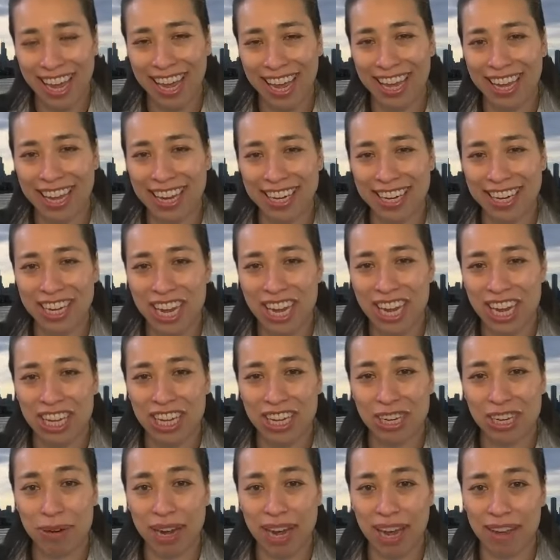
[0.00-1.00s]
and
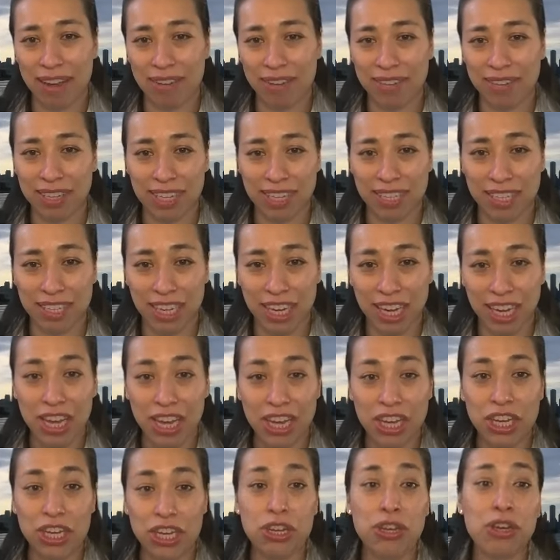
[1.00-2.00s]
you have these
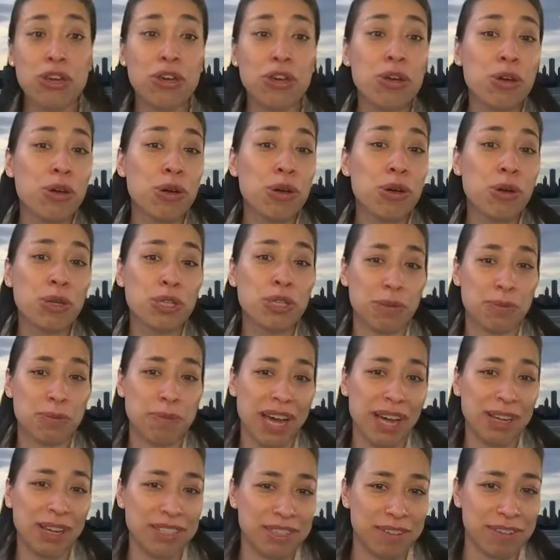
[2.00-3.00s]
huge
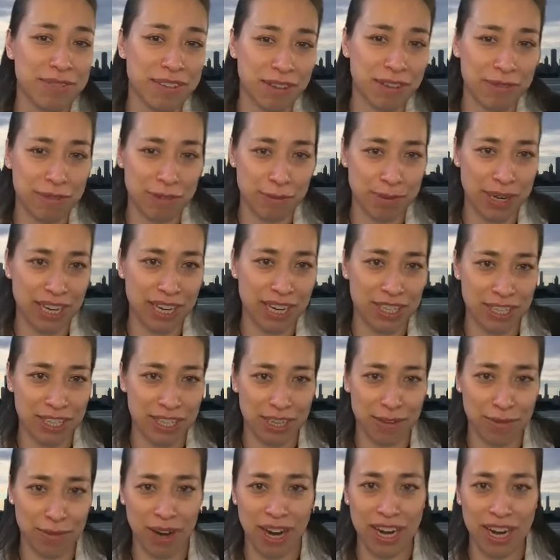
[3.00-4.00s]
amounts of
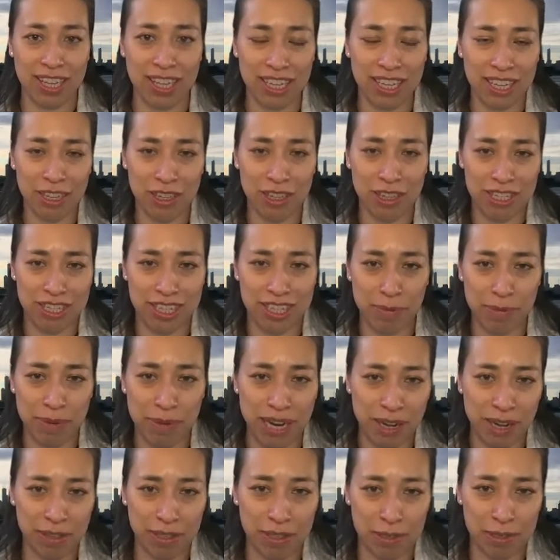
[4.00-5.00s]
information, right, that you're
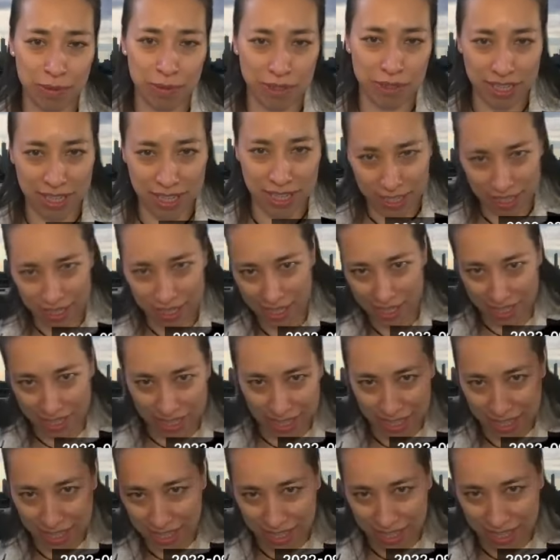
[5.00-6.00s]
somehow supposed to
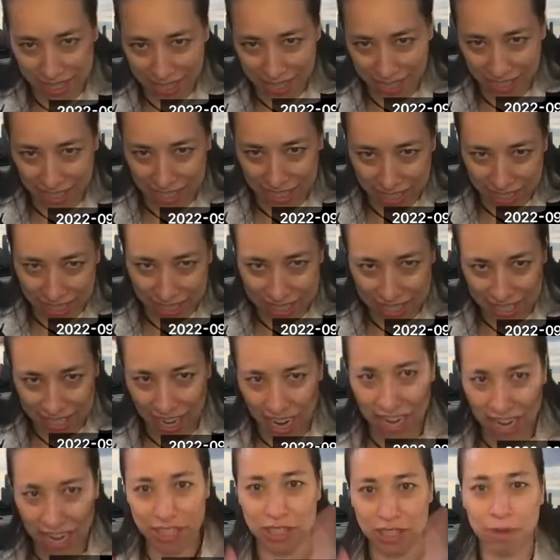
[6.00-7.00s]
stick
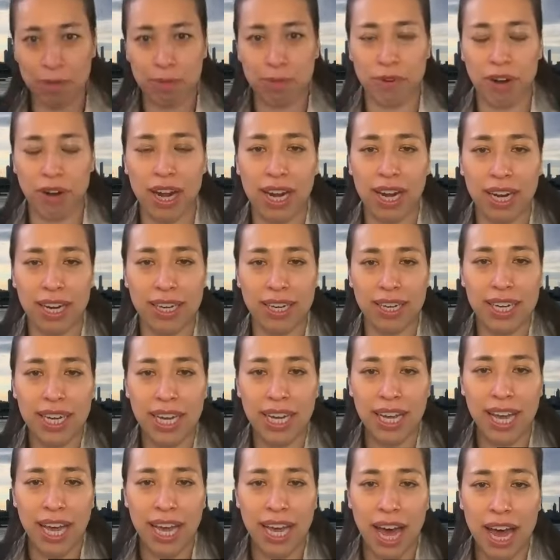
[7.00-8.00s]
inside your brain
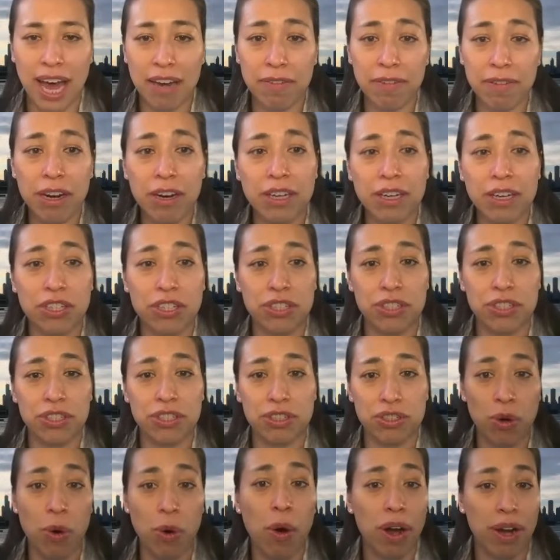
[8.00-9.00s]
at a very
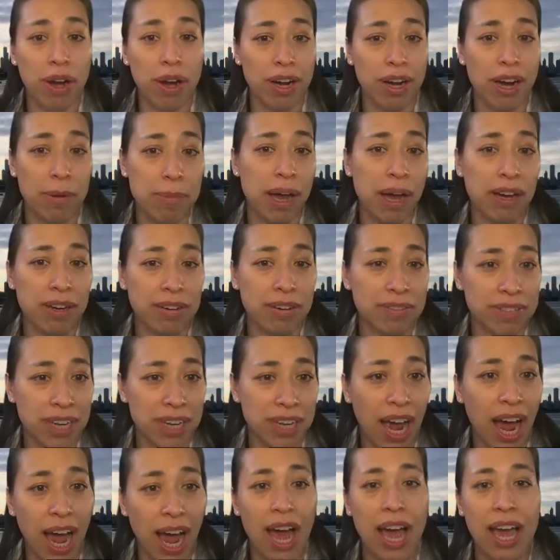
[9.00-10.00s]
short amount of
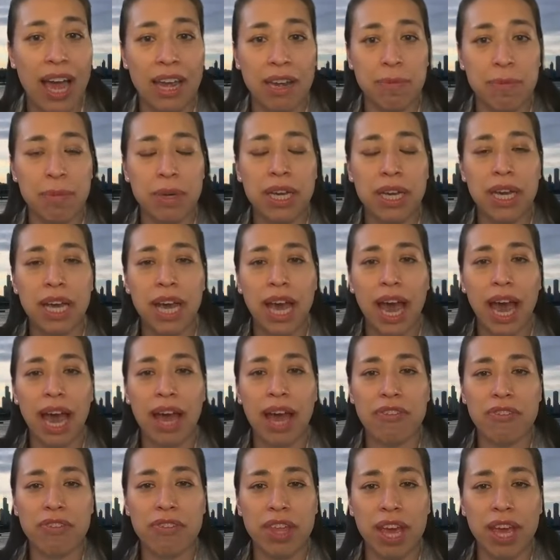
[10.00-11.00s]
time
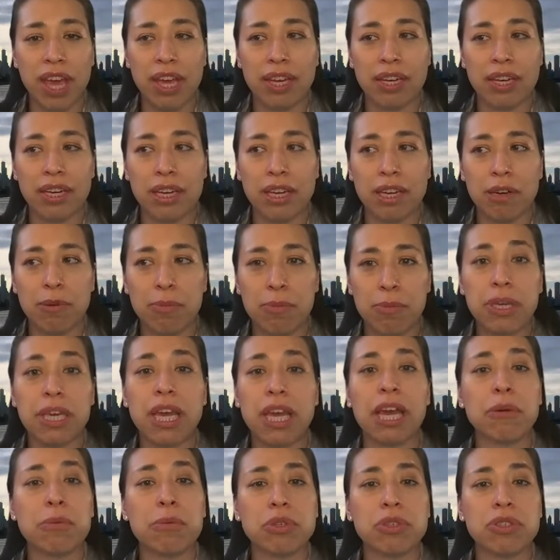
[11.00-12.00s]
and then
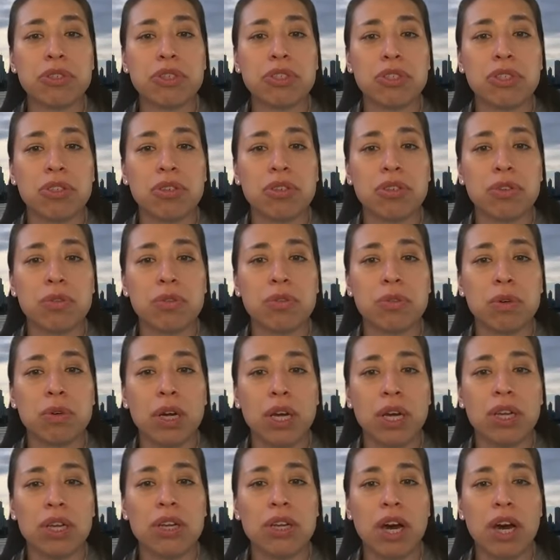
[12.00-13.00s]
be able to
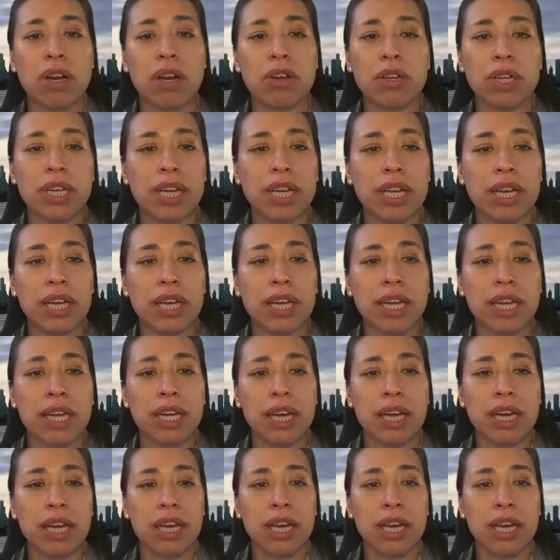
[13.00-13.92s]
not only